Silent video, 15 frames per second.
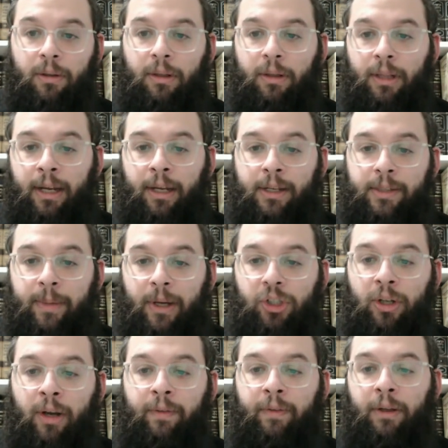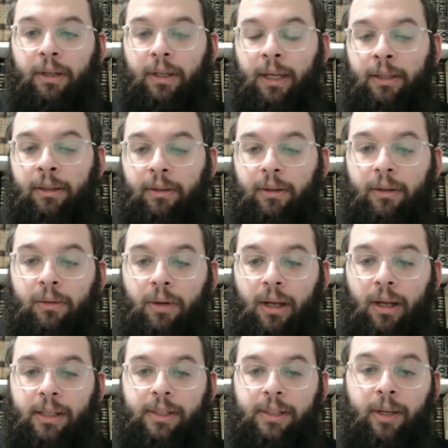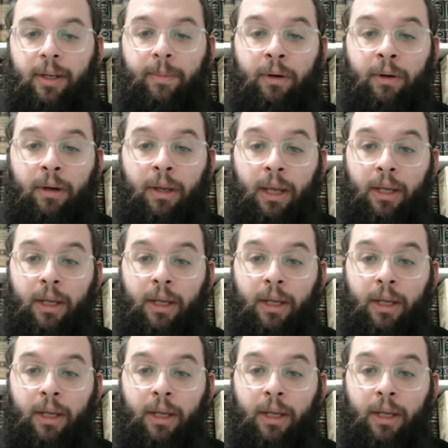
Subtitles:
Leah is machshava and the Rachel is dibur.